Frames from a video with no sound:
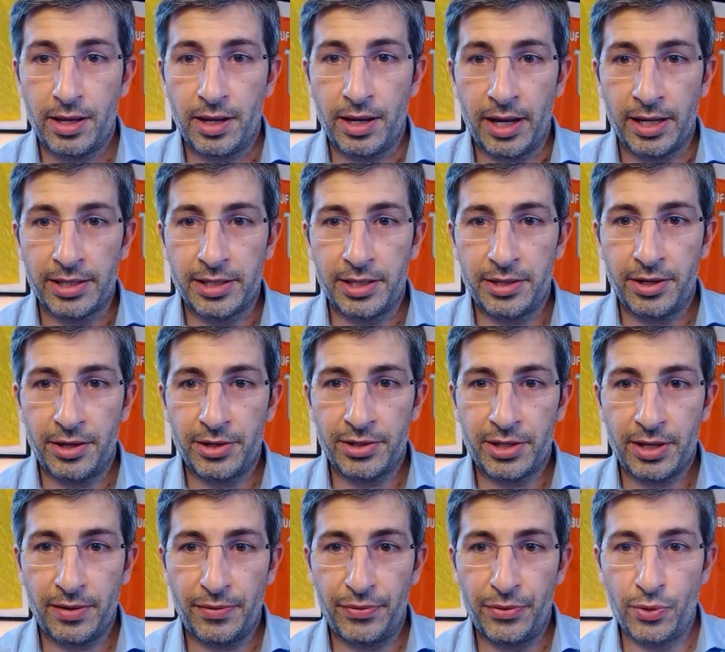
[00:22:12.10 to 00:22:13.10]
I see there's
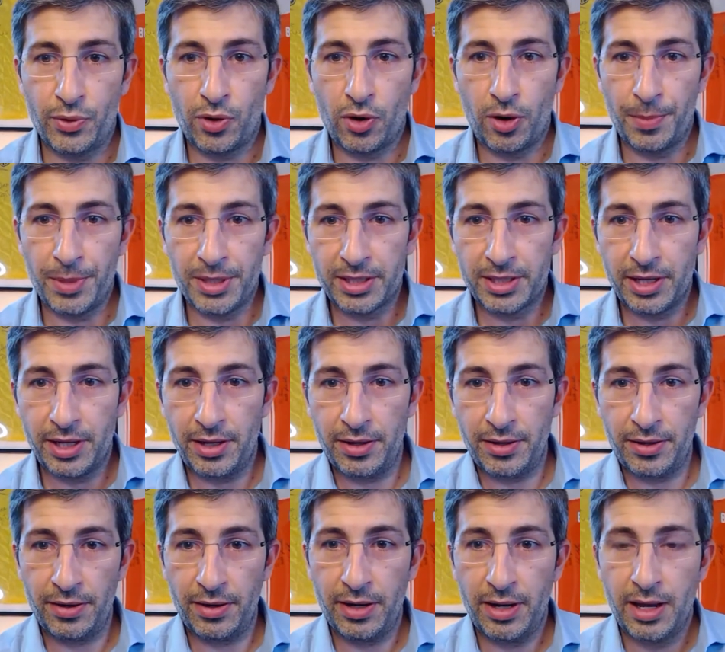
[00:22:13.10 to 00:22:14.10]
a few comments
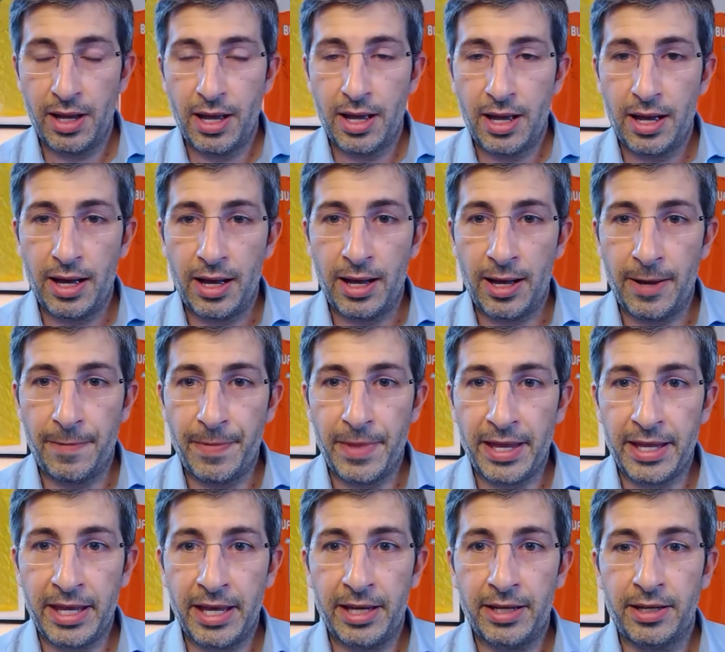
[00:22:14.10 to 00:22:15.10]
here.
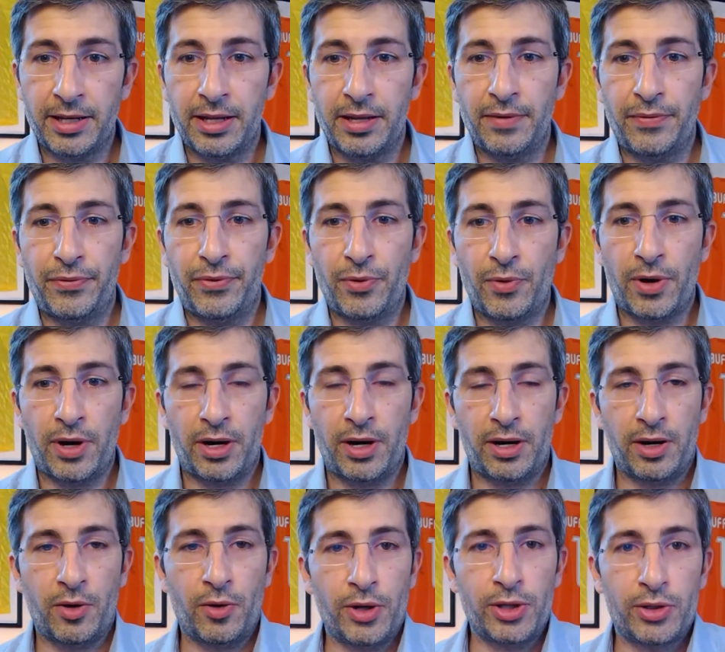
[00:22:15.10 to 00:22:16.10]
Again, if you
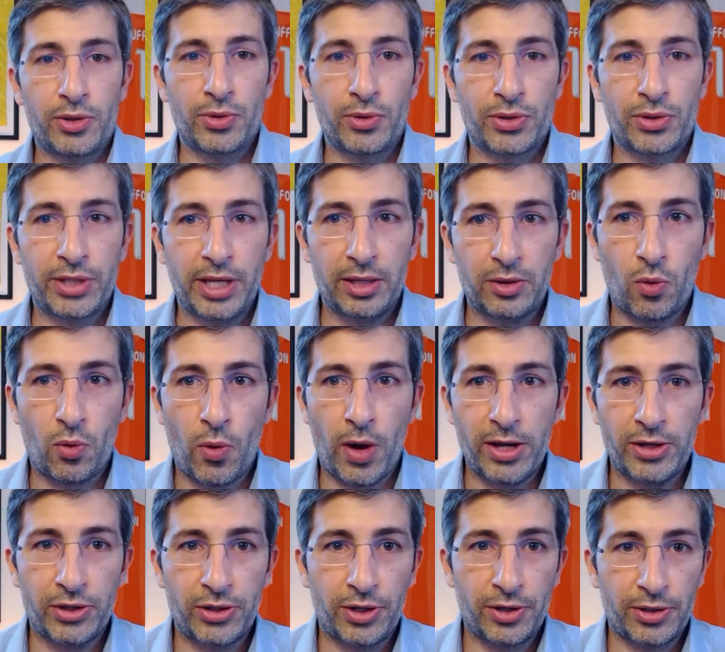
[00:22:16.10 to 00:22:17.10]
are going to send
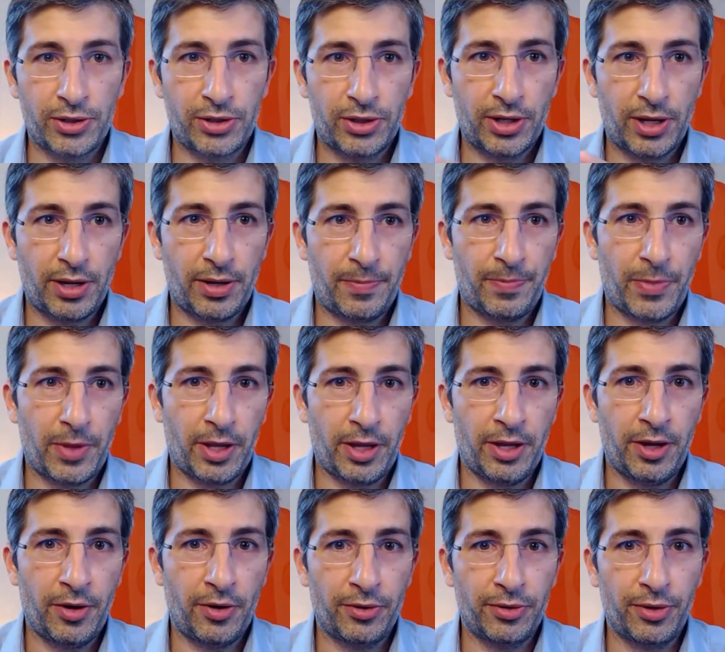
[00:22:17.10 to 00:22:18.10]
questions
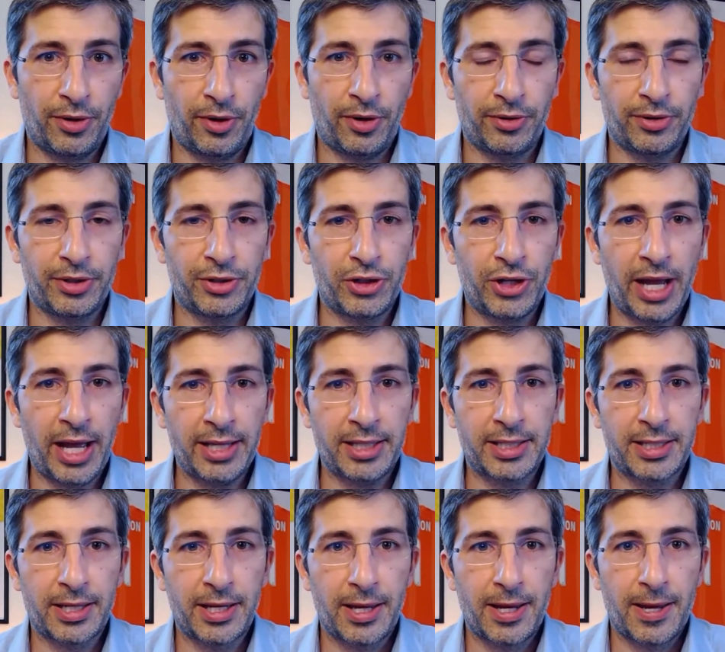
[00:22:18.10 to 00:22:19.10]
here on the
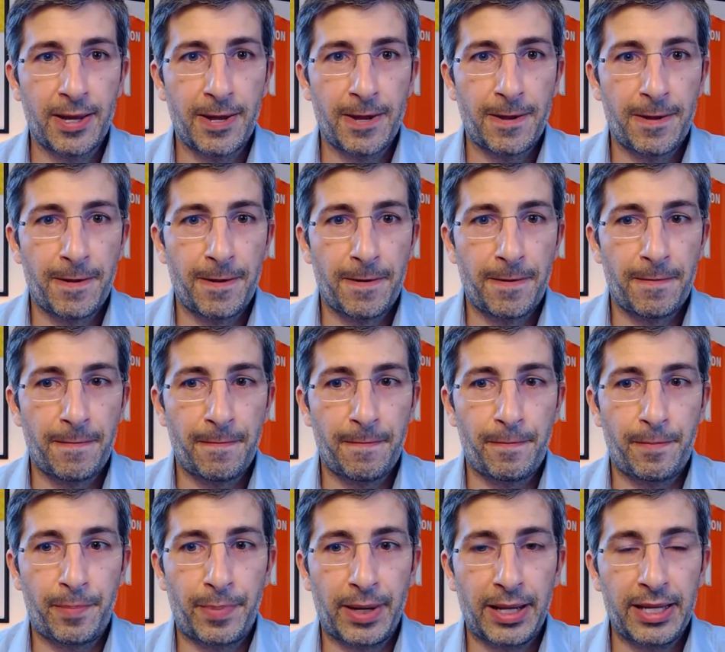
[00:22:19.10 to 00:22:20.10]
chat,
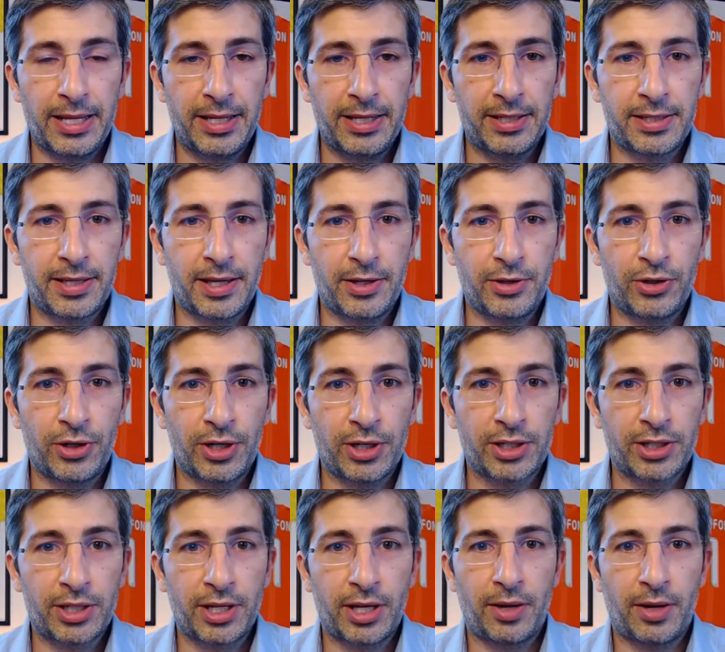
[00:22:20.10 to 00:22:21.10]
please
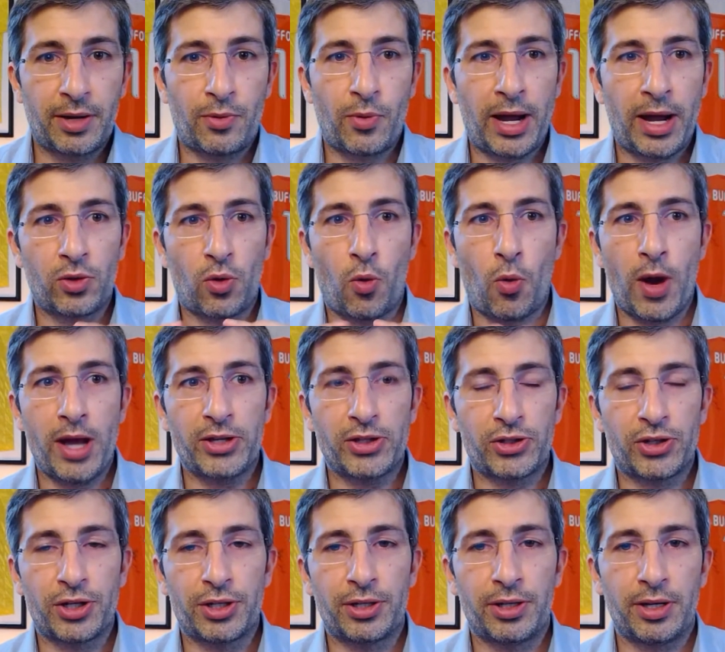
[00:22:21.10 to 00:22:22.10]
just write
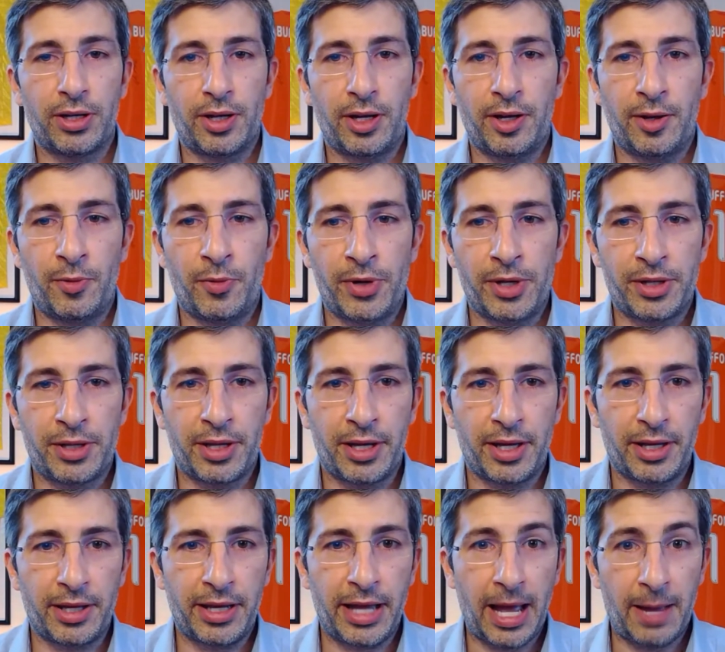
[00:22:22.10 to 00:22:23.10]
question with
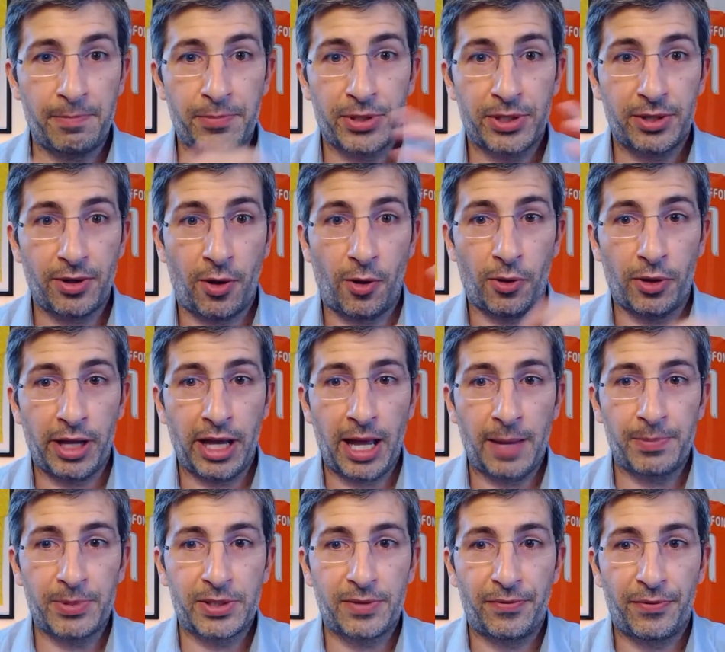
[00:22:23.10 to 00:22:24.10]
caps, all
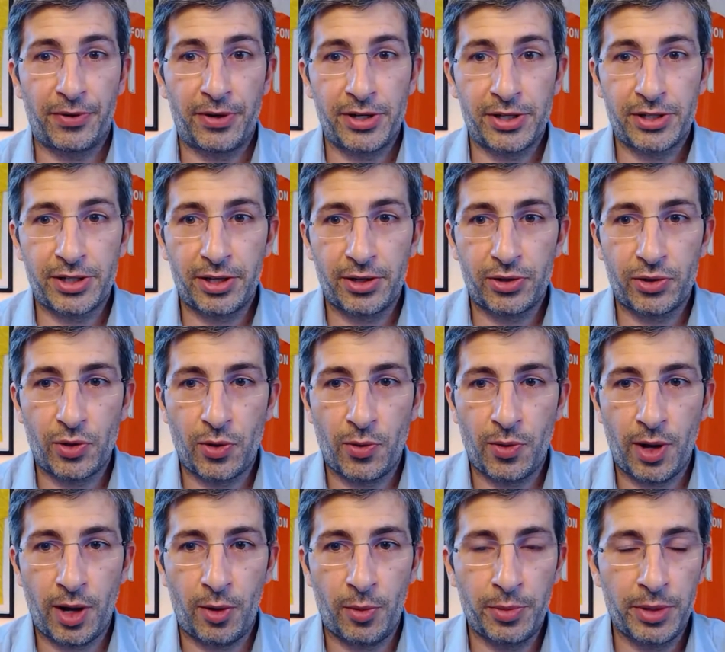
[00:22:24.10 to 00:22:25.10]
caps first,
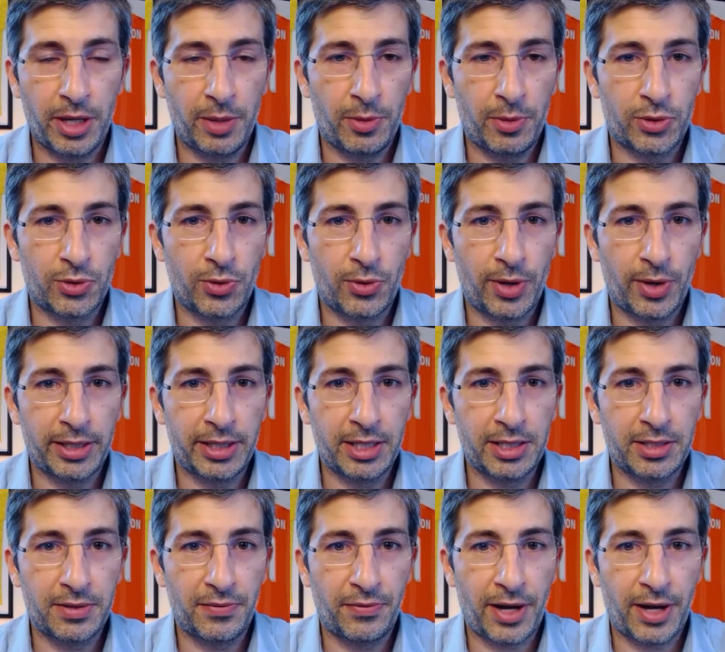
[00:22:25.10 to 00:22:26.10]
so I'll be able to
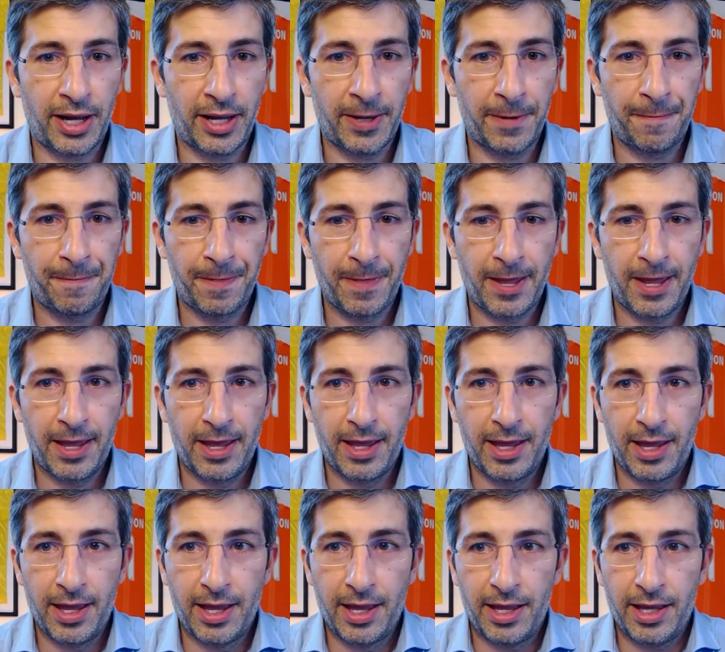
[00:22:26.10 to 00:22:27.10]
identify
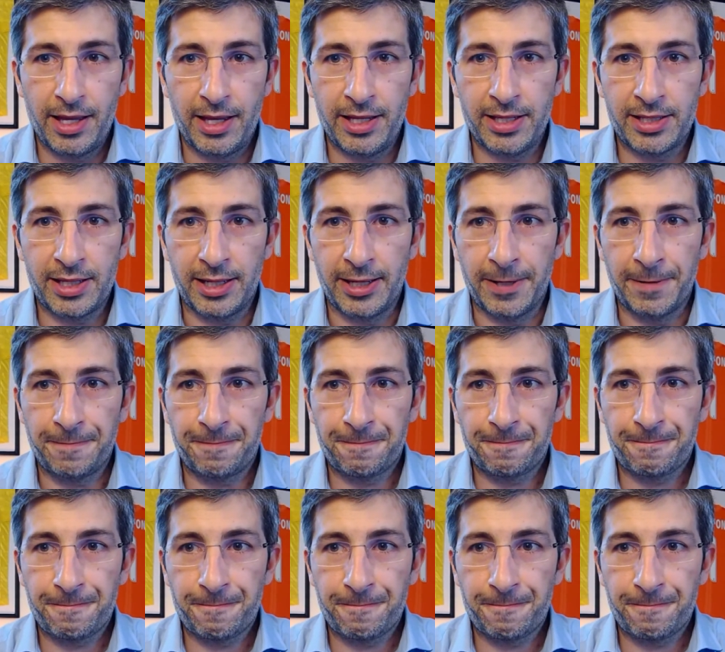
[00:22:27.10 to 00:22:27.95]
easily.